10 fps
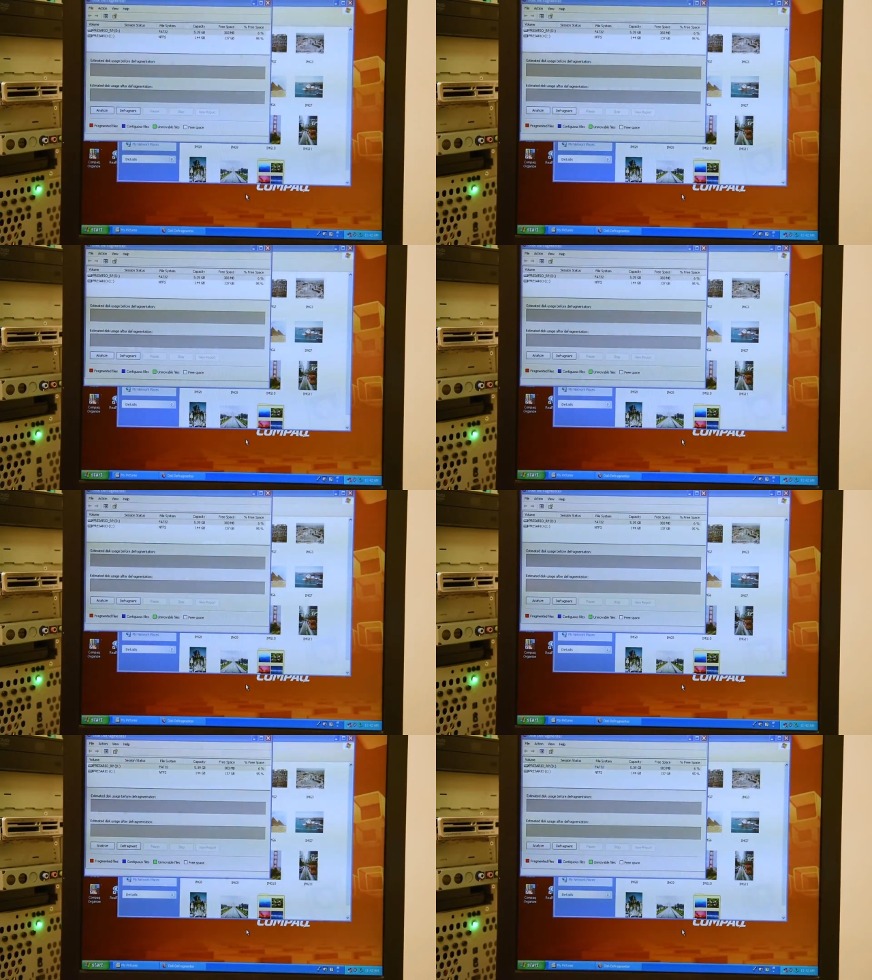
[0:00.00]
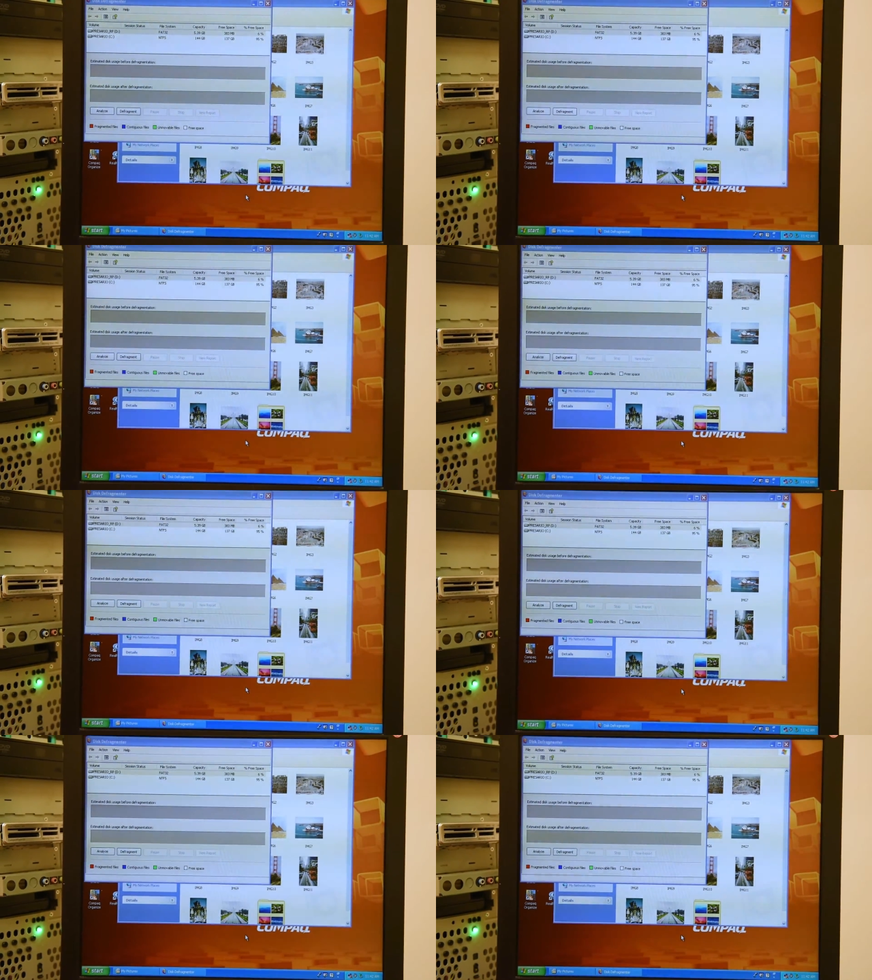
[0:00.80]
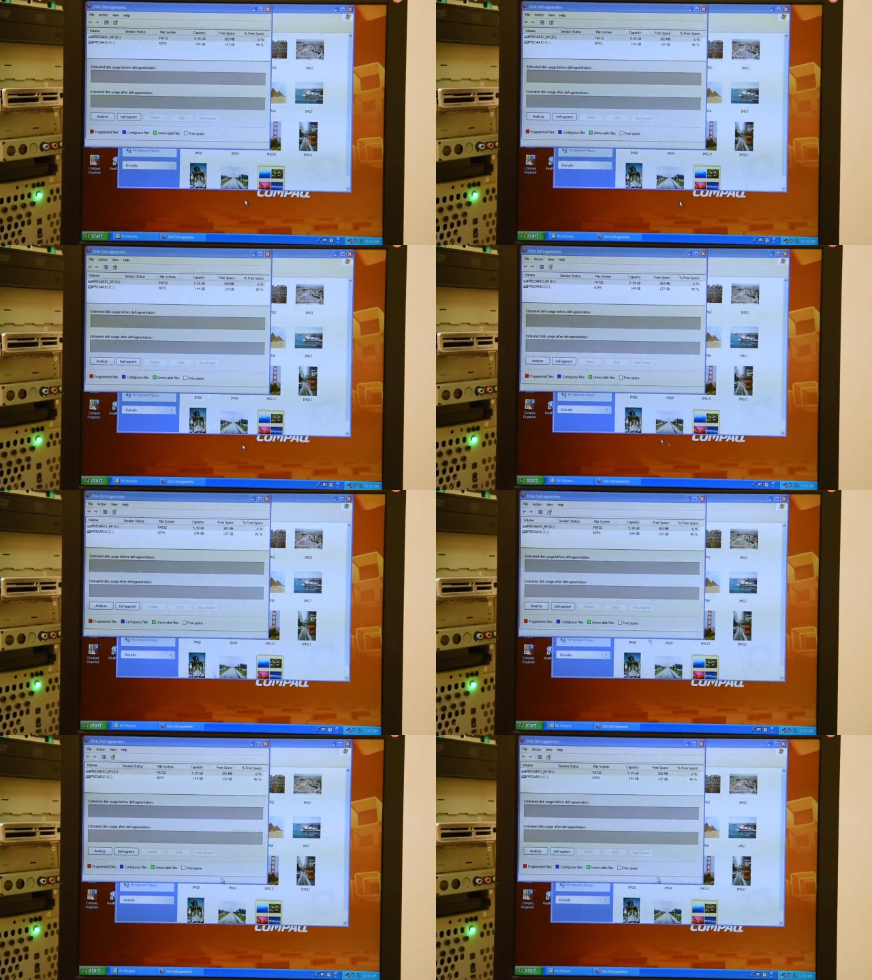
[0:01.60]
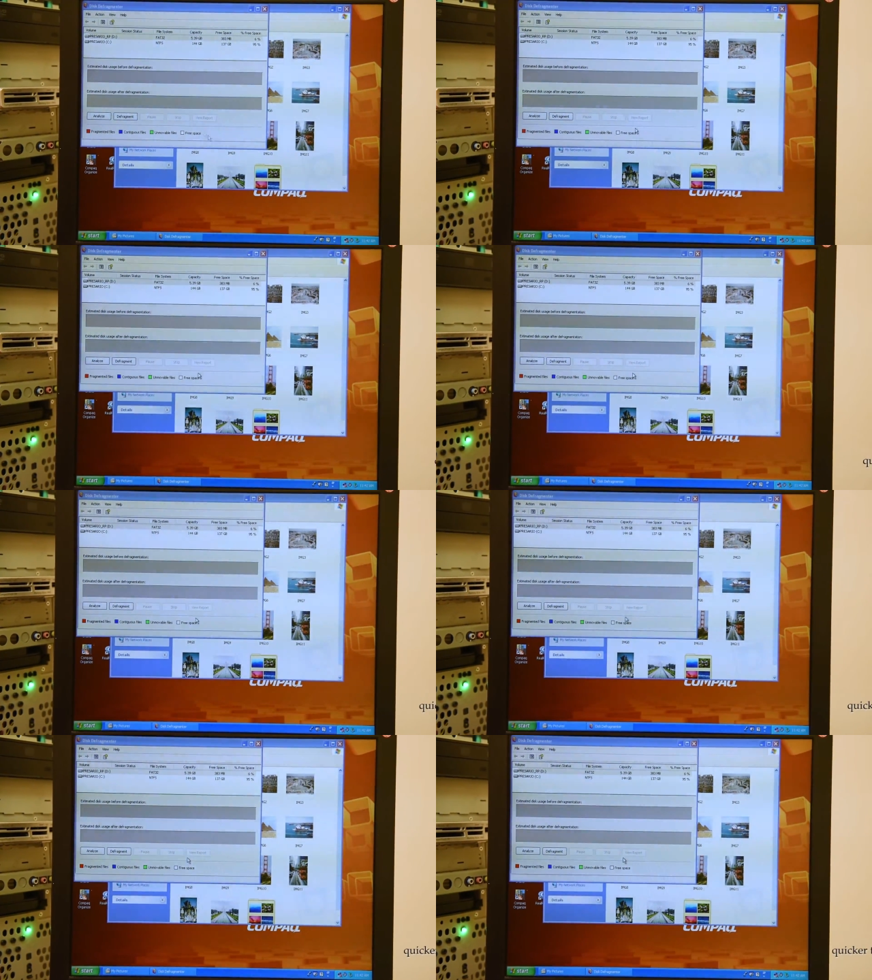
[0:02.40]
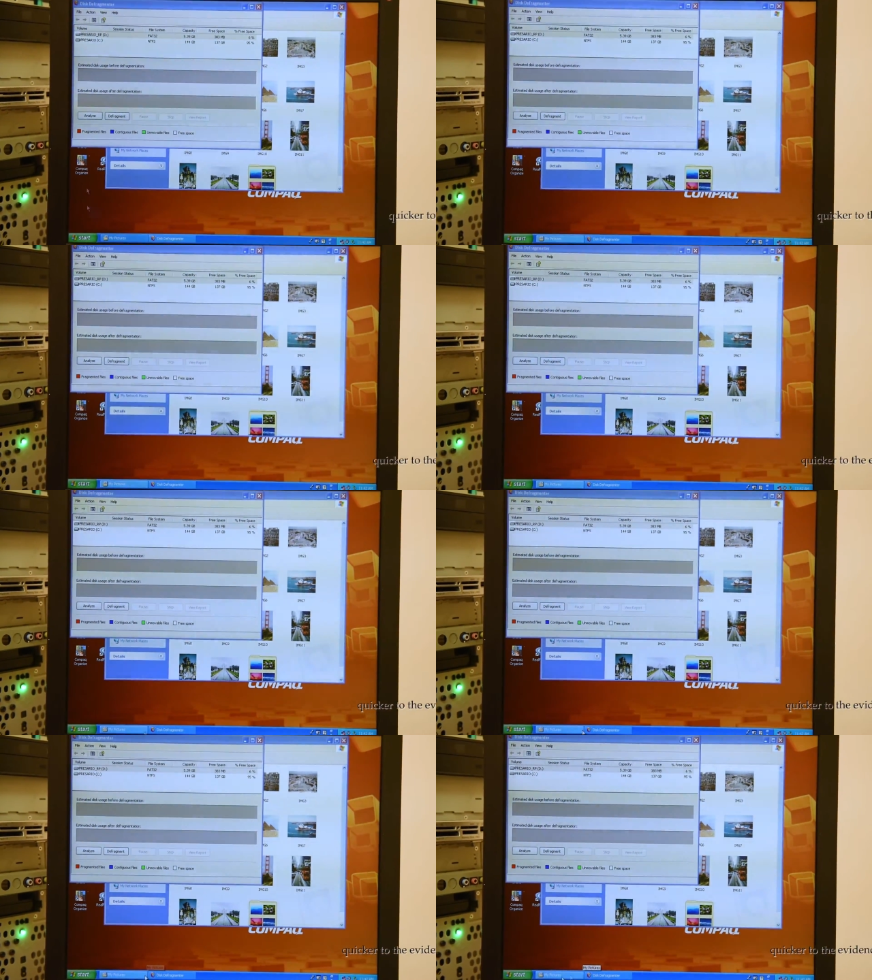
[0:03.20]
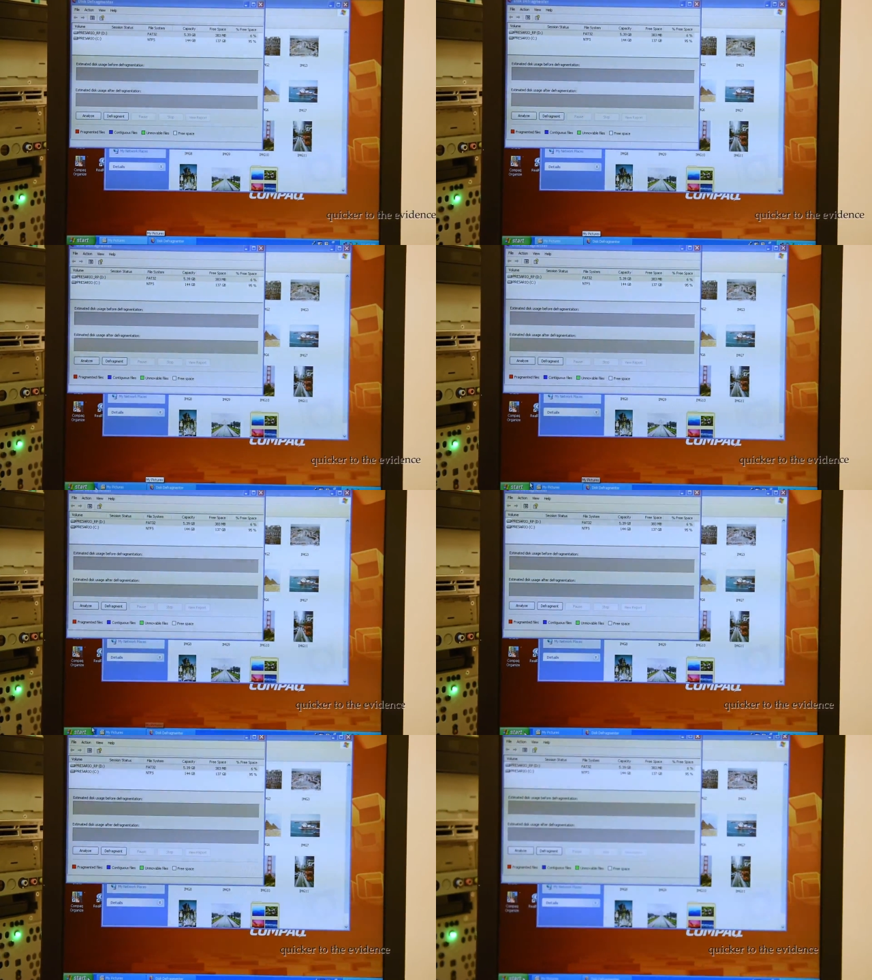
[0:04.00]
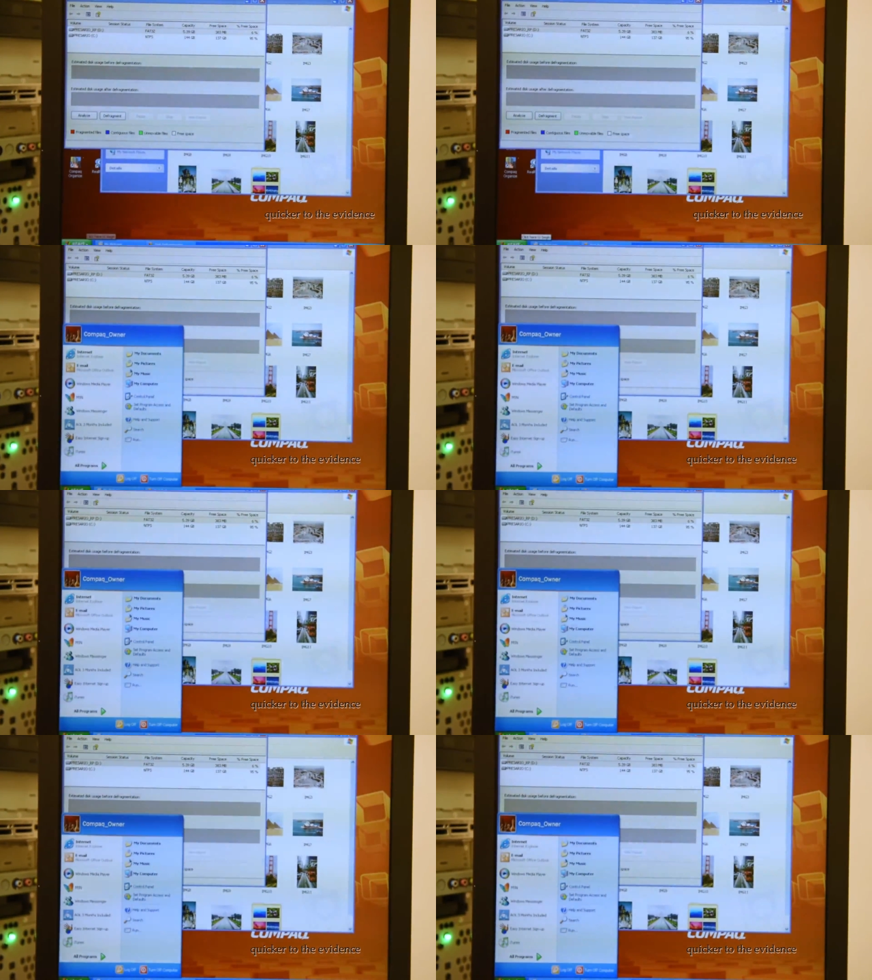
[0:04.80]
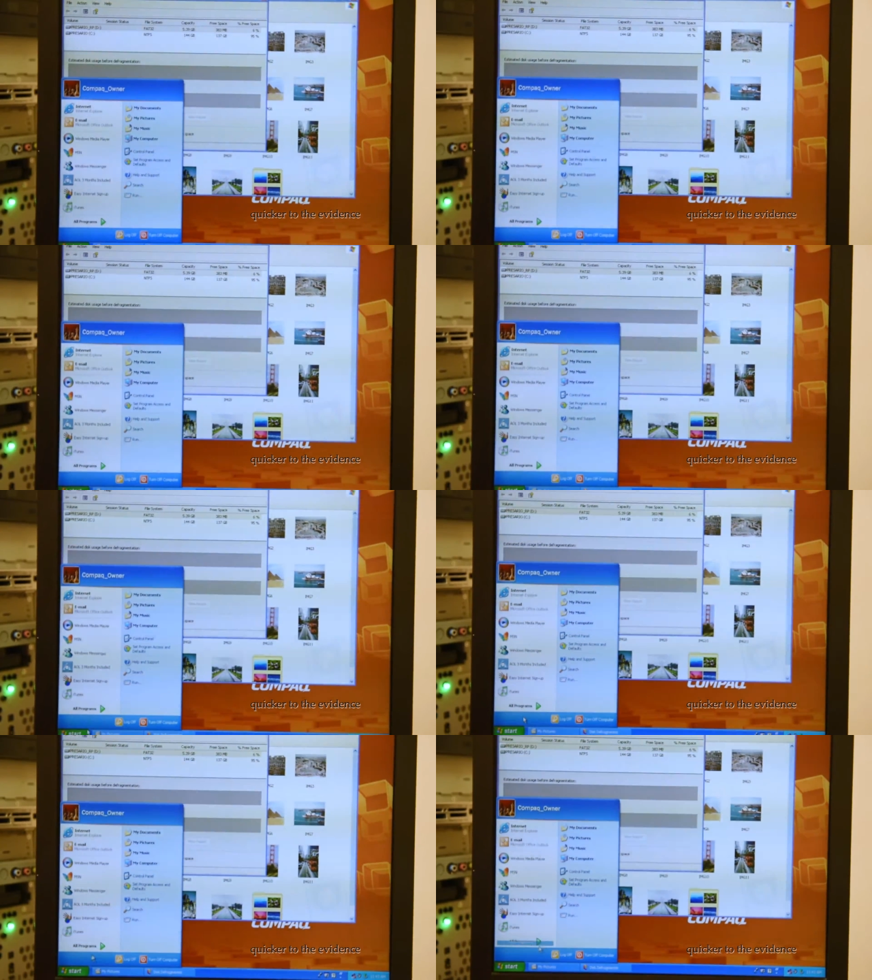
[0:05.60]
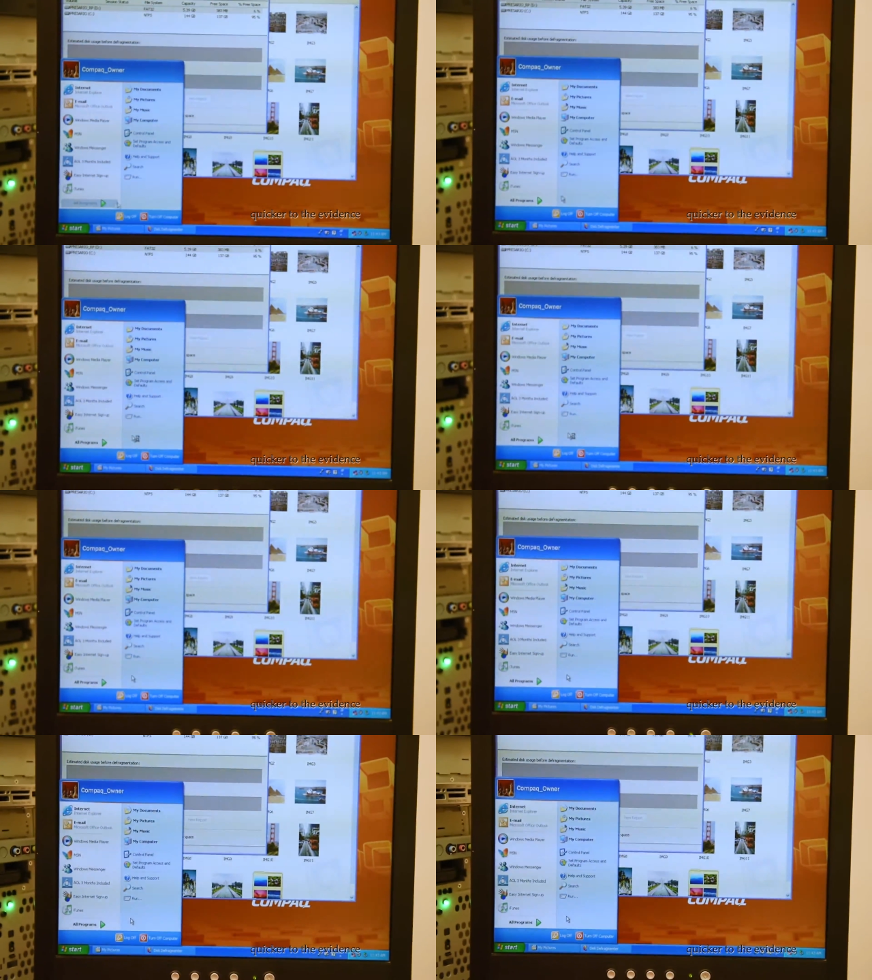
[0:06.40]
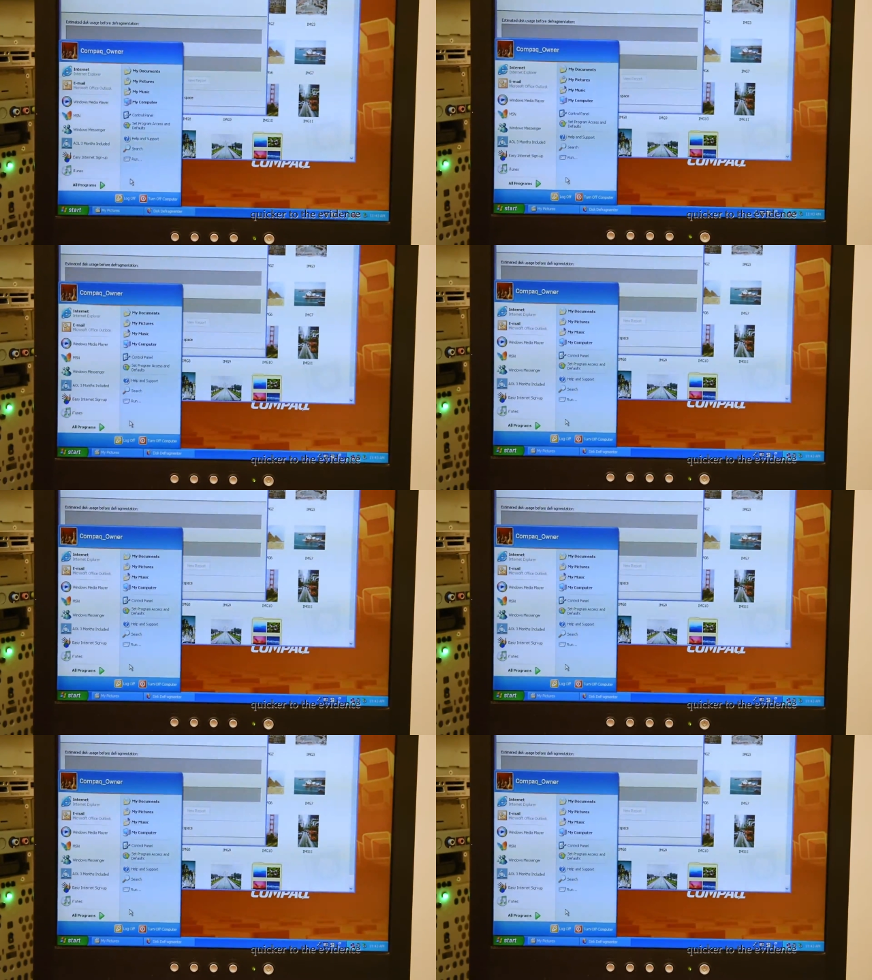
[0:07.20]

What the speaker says: Nobody's mouth can be seen.